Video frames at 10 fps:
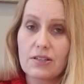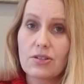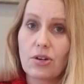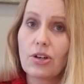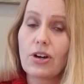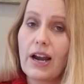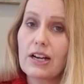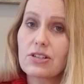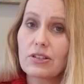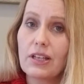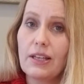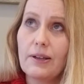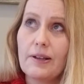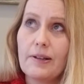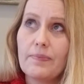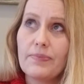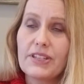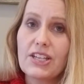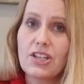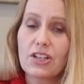So you're actually
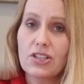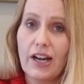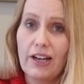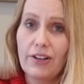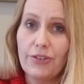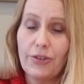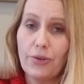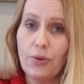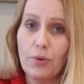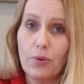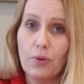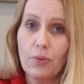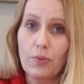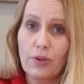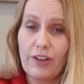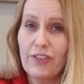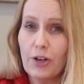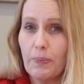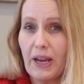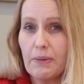teaching a child to live in
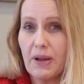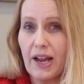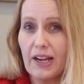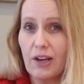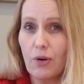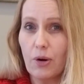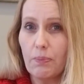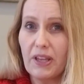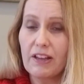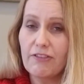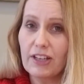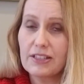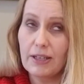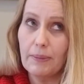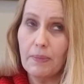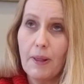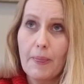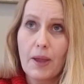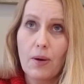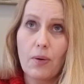their pain body, or be a victim,
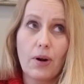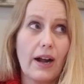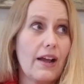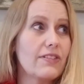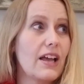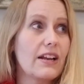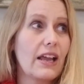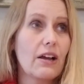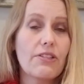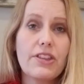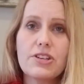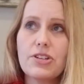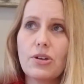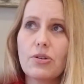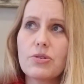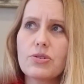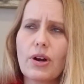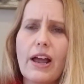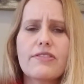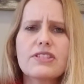or have a lot of health issues, or
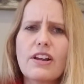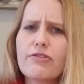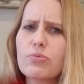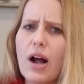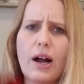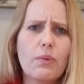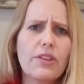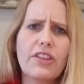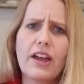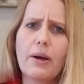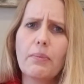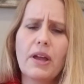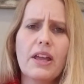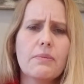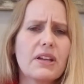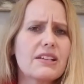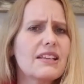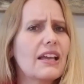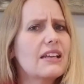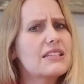have stuff wrong with them because
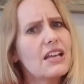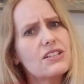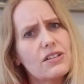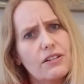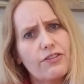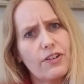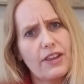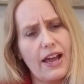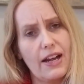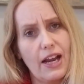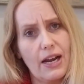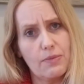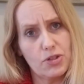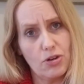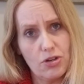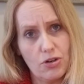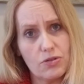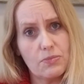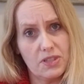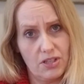they get attention for that. And I'm sure
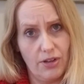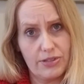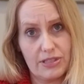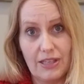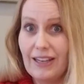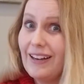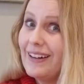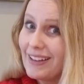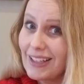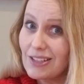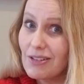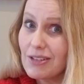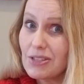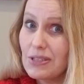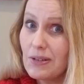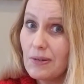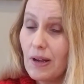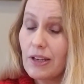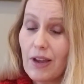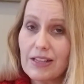some adults that do this too.
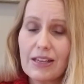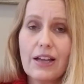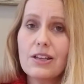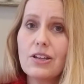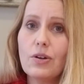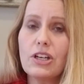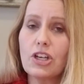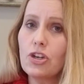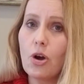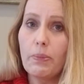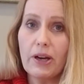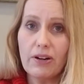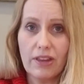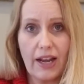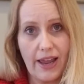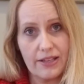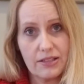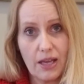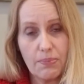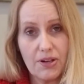You ask, how you doing? And you know better than to ask
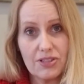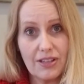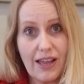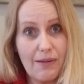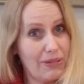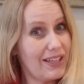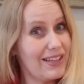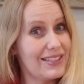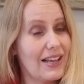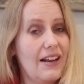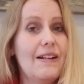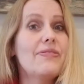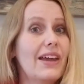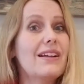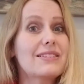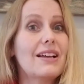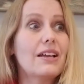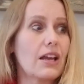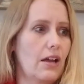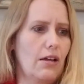that person that, because they'll tell
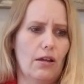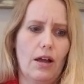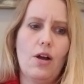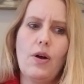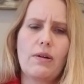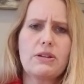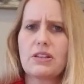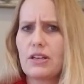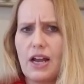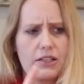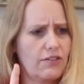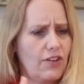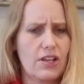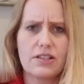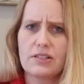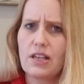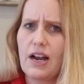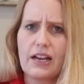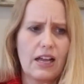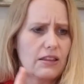you, oh, I went to the doctor for this, and
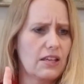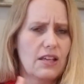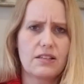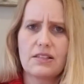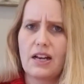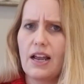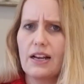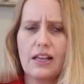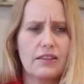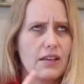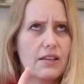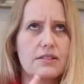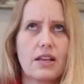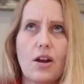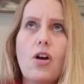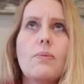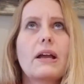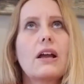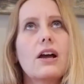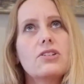I got this, and I got this, and oh my
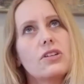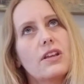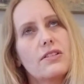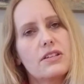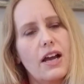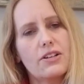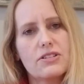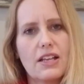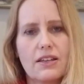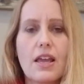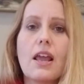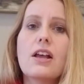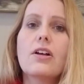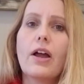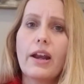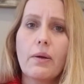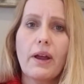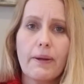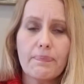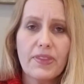gosh, and then the doctor said,
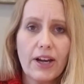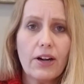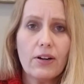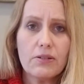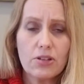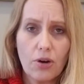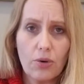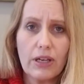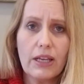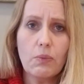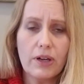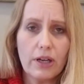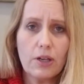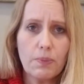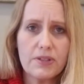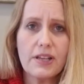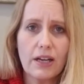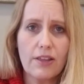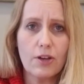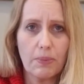anyway, they're totally 100%
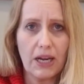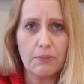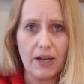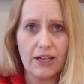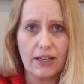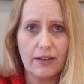in their pain body.